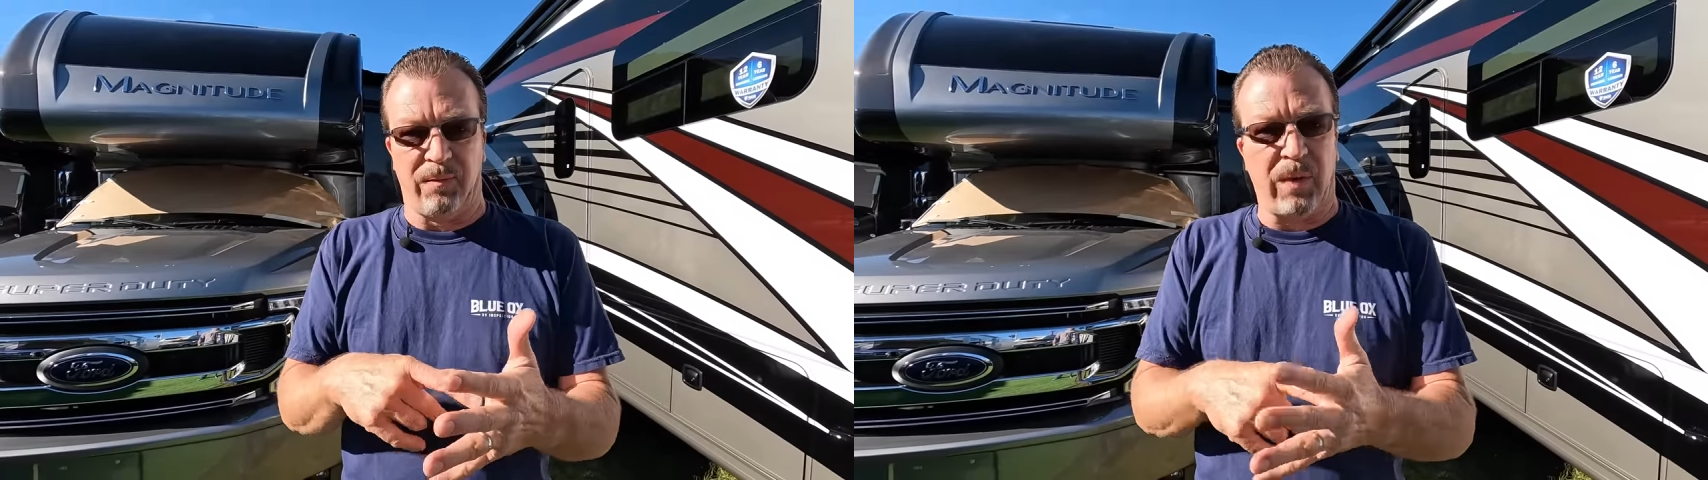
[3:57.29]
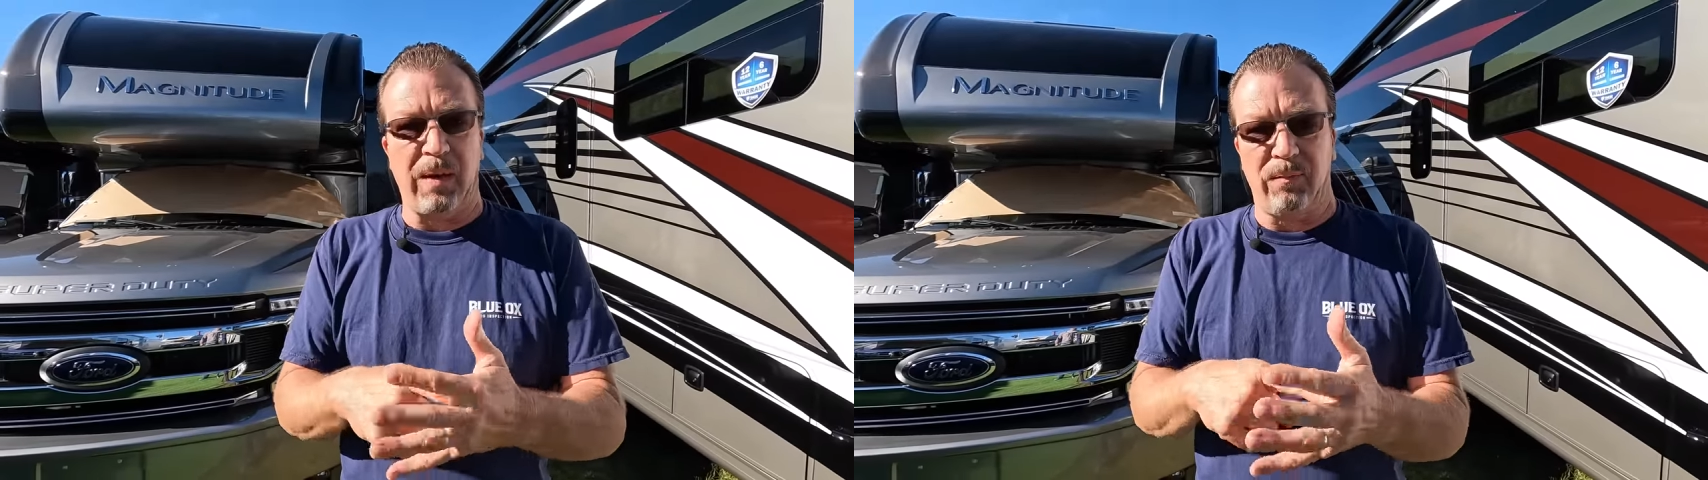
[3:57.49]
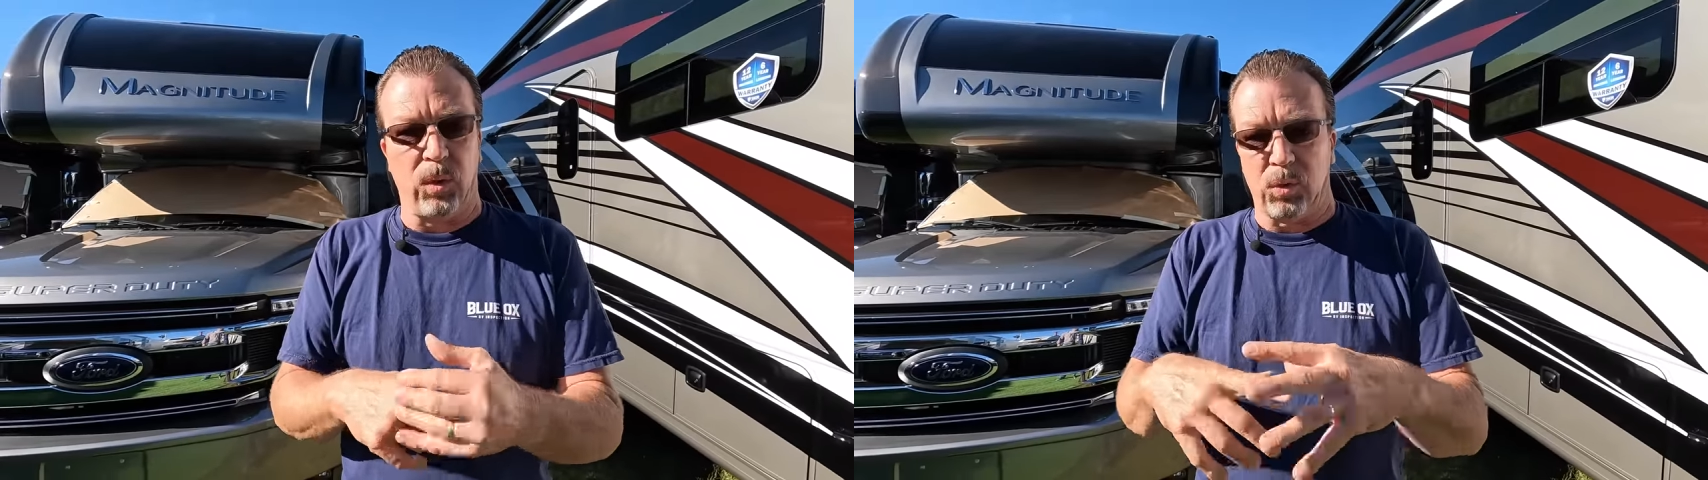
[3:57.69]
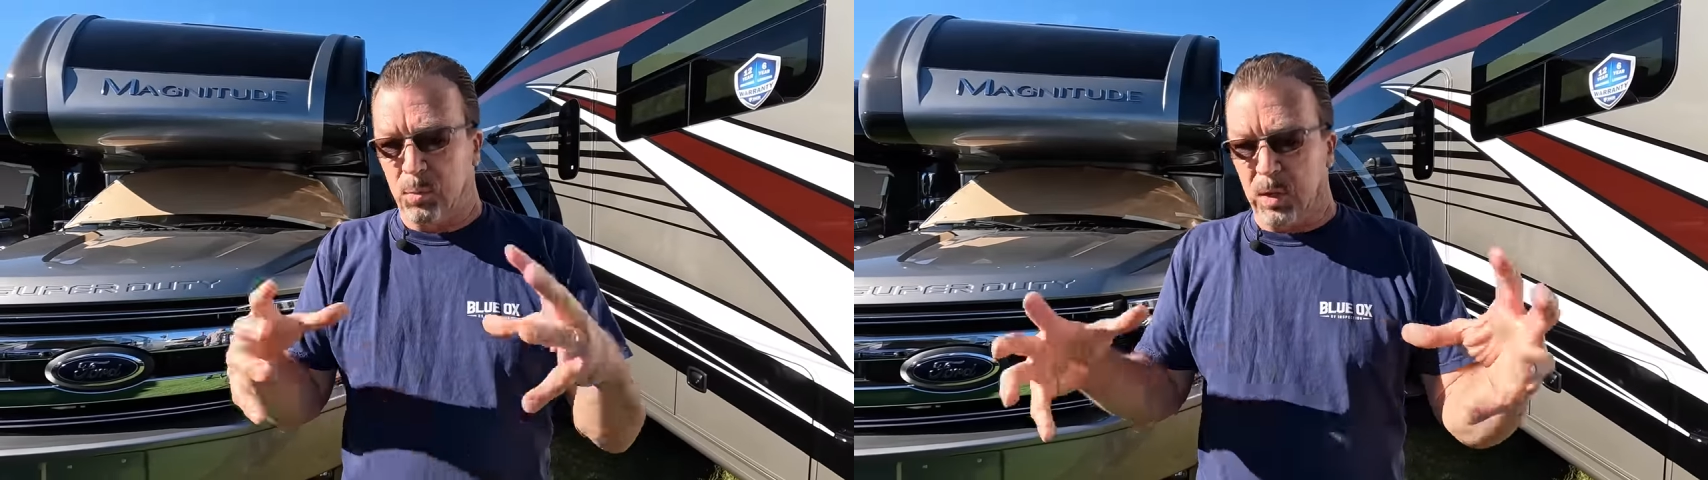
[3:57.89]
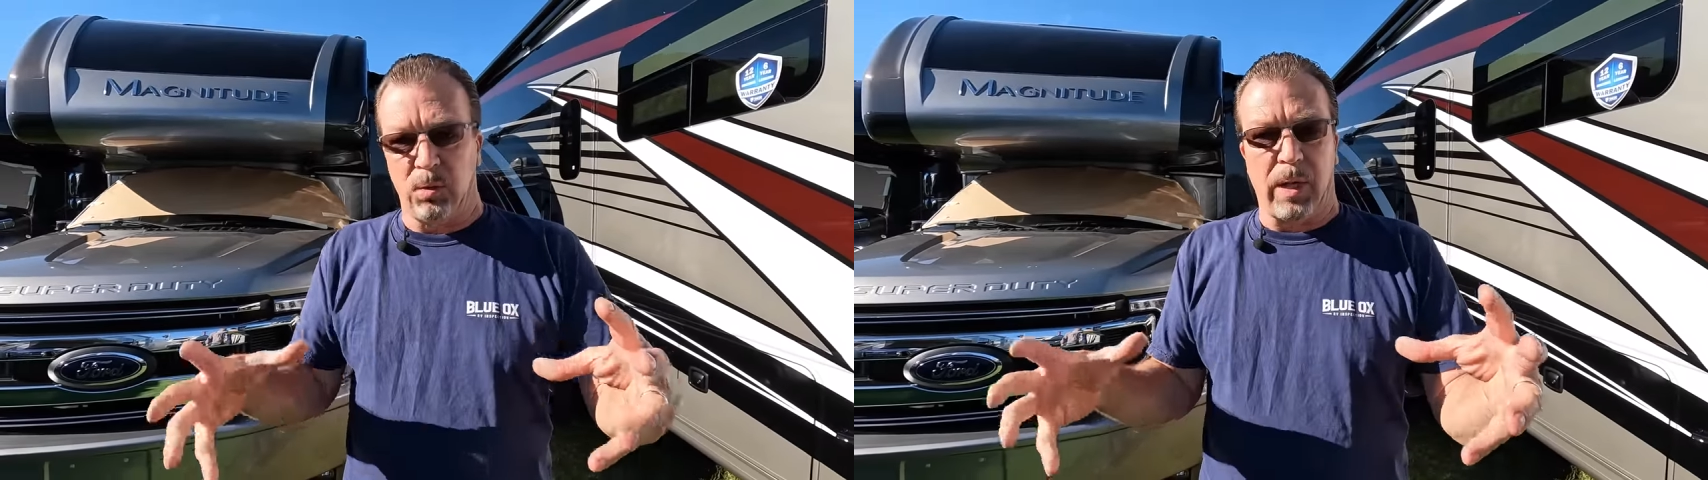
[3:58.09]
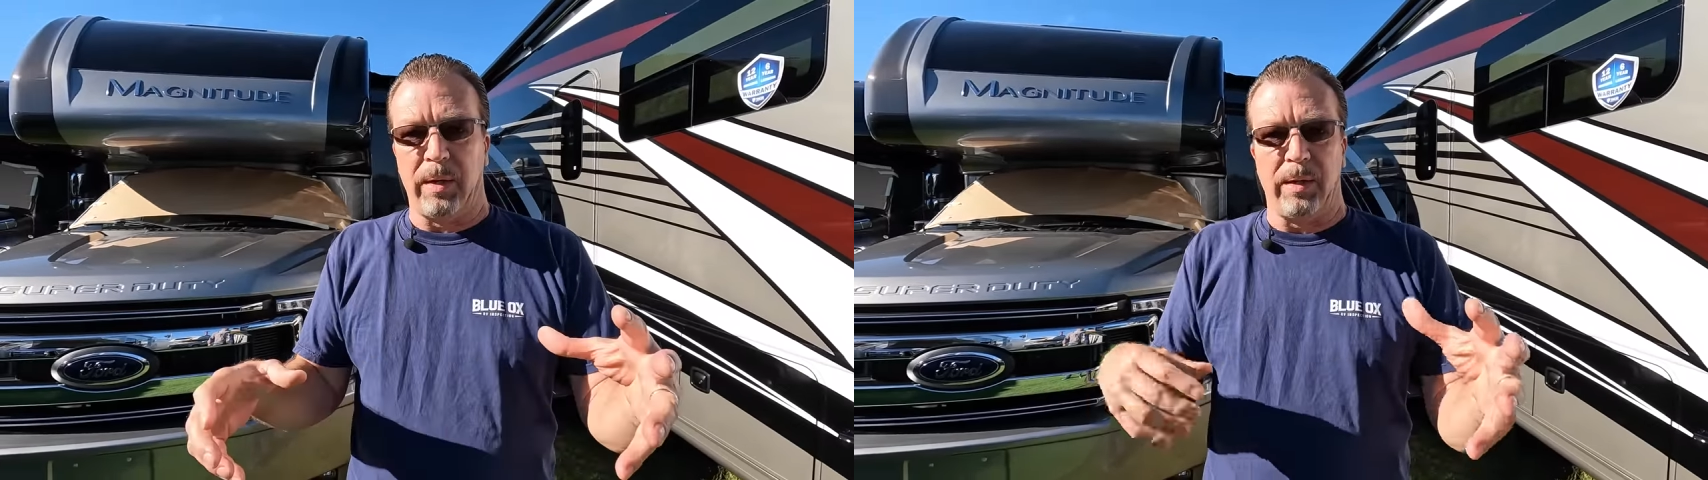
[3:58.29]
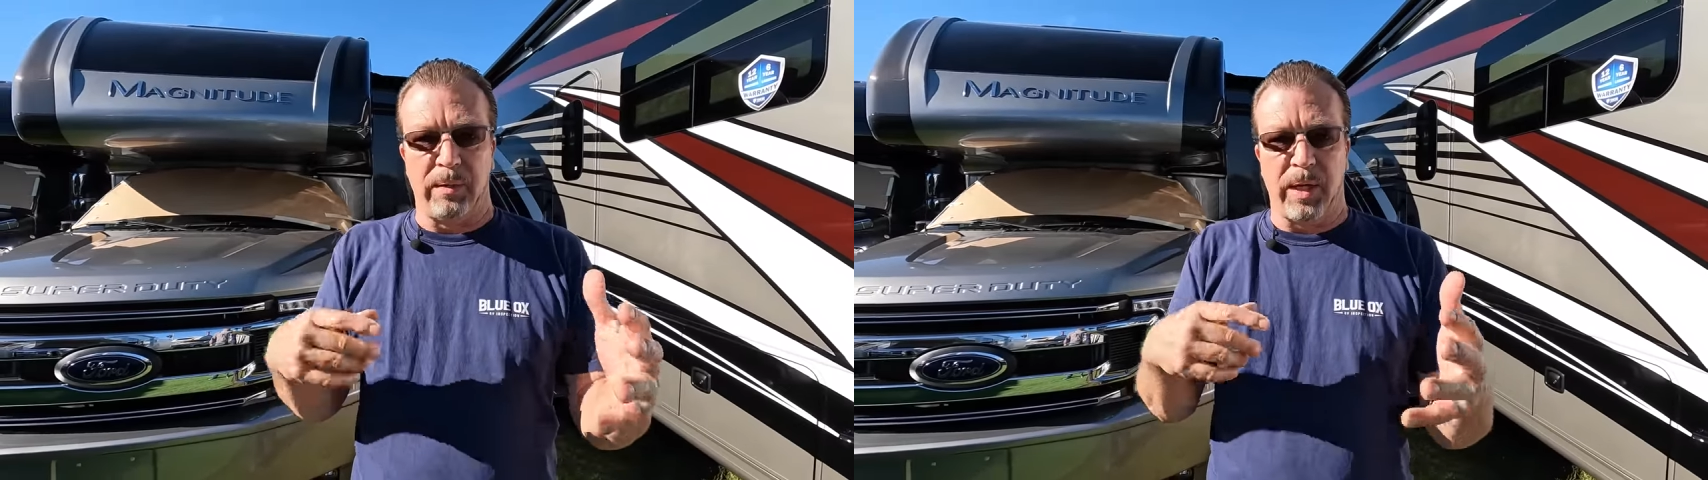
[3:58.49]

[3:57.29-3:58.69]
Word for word: Five volts well grounded,